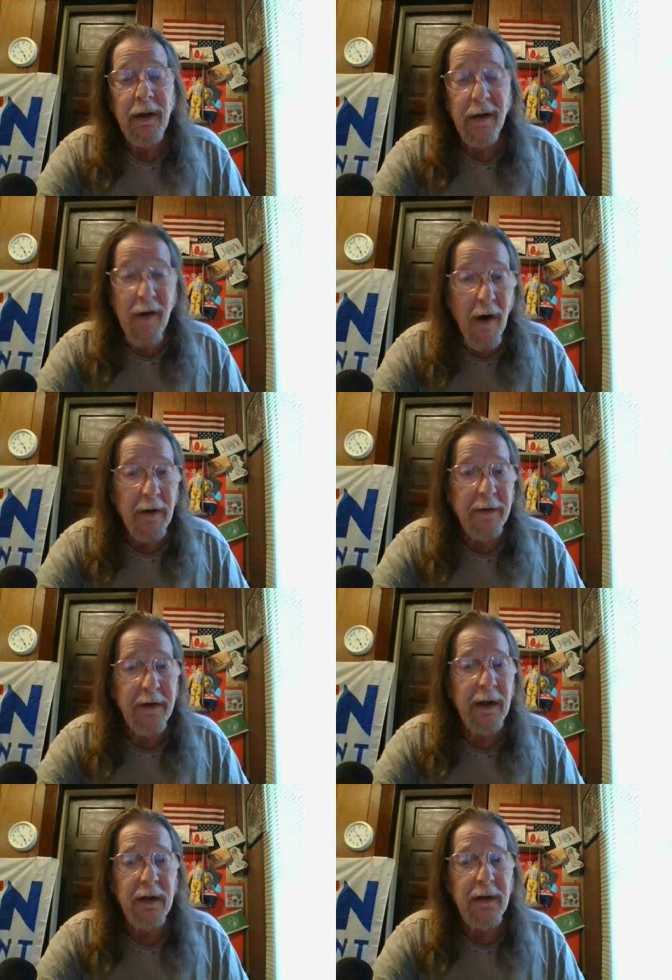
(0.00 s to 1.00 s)
the car is
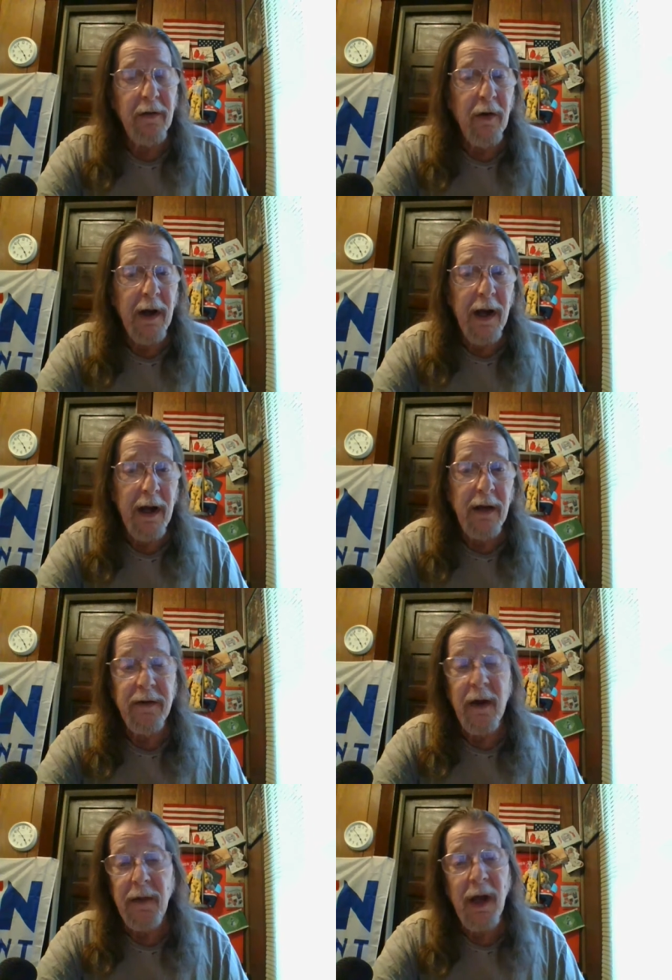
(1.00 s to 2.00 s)
getting to an
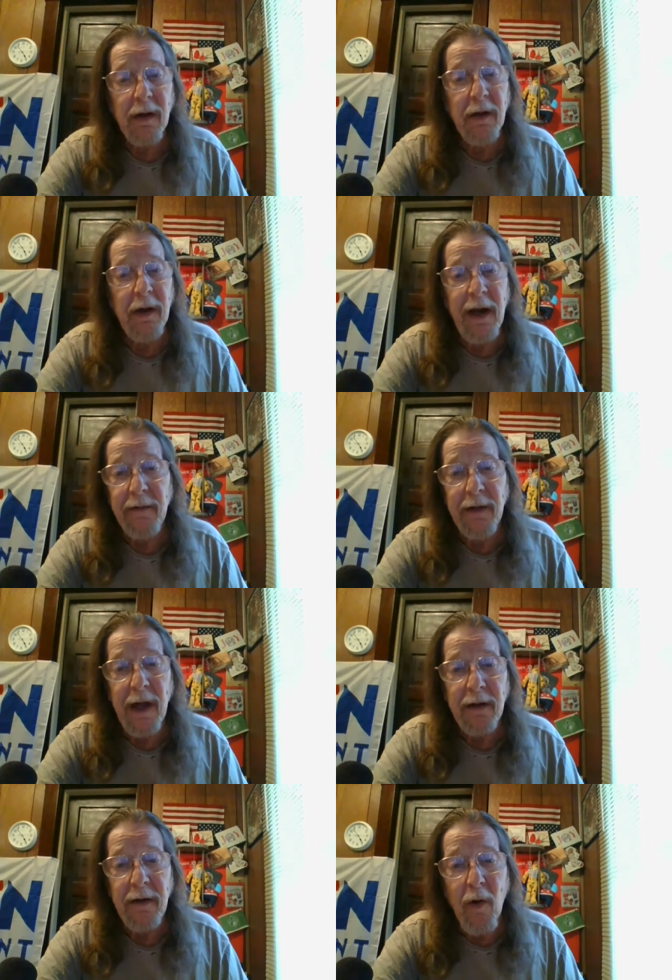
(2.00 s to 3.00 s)
age. I'm not going to have
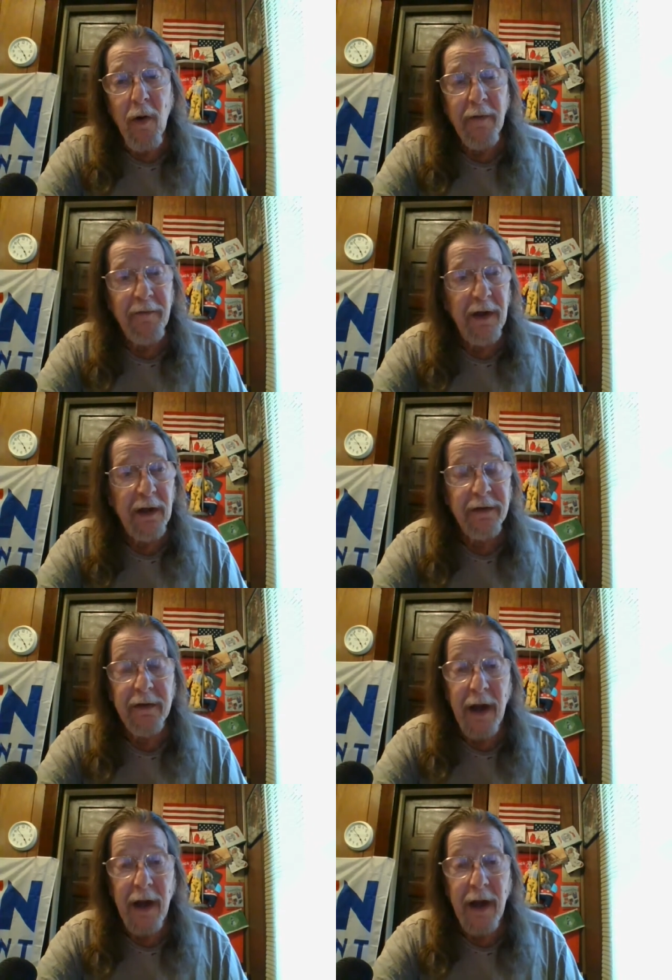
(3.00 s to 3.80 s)
that door fixed.